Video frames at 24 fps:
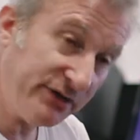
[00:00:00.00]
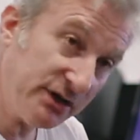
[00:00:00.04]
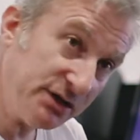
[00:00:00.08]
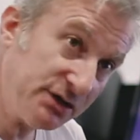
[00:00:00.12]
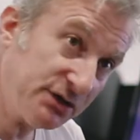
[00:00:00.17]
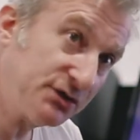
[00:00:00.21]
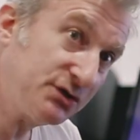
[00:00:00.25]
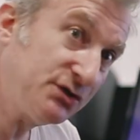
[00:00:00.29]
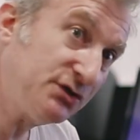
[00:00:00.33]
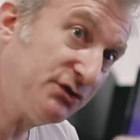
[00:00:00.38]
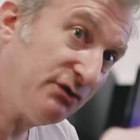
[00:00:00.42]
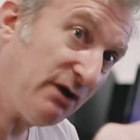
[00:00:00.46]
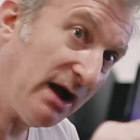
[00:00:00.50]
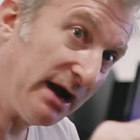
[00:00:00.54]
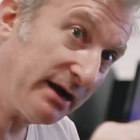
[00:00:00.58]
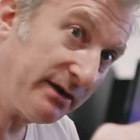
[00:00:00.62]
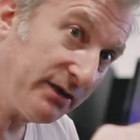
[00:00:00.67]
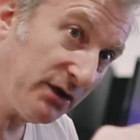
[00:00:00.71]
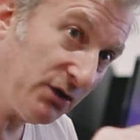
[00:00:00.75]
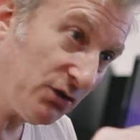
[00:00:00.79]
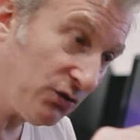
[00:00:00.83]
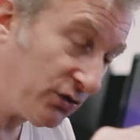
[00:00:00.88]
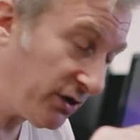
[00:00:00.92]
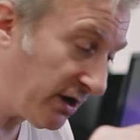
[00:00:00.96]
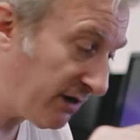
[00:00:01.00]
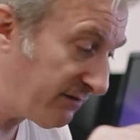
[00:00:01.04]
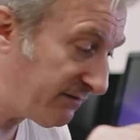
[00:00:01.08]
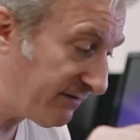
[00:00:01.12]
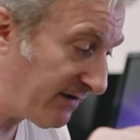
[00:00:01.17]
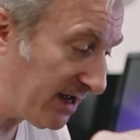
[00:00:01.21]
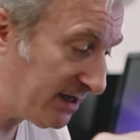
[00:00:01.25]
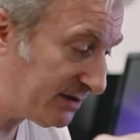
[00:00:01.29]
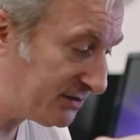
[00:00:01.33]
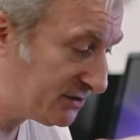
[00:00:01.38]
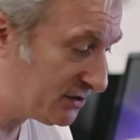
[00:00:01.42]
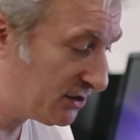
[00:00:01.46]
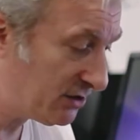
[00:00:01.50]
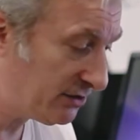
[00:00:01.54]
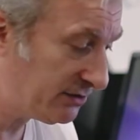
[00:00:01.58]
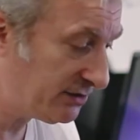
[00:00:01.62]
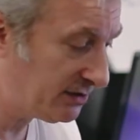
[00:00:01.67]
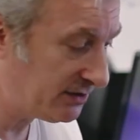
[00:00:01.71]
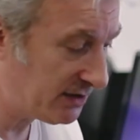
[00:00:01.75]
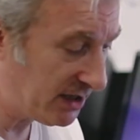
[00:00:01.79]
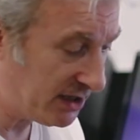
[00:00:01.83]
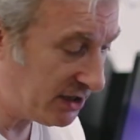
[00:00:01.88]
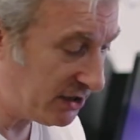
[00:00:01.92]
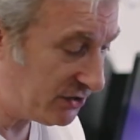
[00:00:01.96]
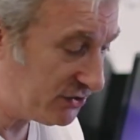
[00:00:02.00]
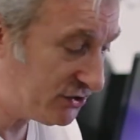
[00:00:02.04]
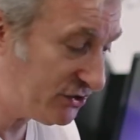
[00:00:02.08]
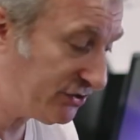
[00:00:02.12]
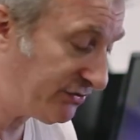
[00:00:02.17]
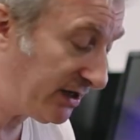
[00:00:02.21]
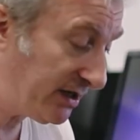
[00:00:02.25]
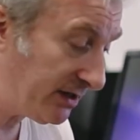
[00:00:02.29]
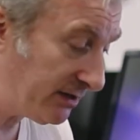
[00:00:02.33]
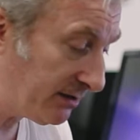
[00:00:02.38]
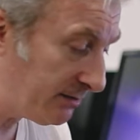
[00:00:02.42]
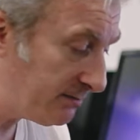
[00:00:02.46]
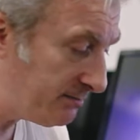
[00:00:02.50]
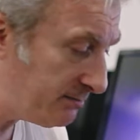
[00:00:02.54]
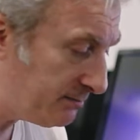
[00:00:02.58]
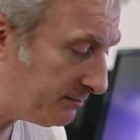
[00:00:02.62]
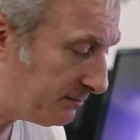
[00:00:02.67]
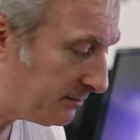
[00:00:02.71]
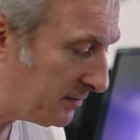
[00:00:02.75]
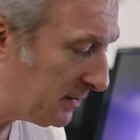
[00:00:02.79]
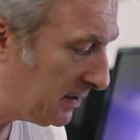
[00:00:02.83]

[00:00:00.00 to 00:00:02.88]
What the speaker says: You just drag the audio files on and then you trigger them.